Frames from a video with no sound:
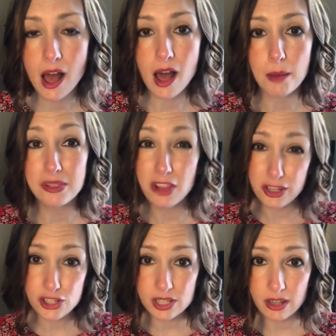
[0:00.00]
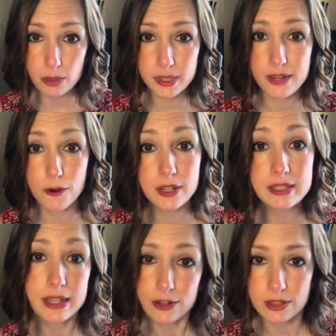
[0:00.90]
Lunch is a little bit different and
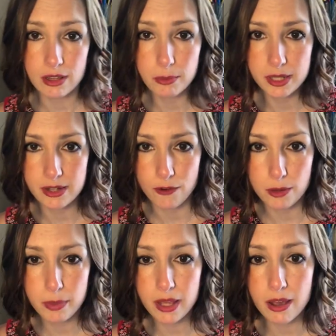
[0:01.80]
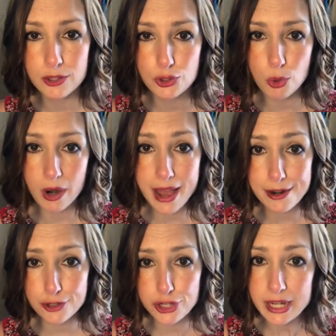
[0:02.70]
dinner is a little bit different because your
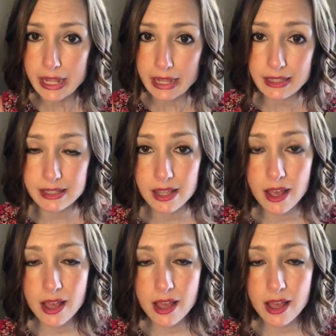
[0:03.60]
energy needs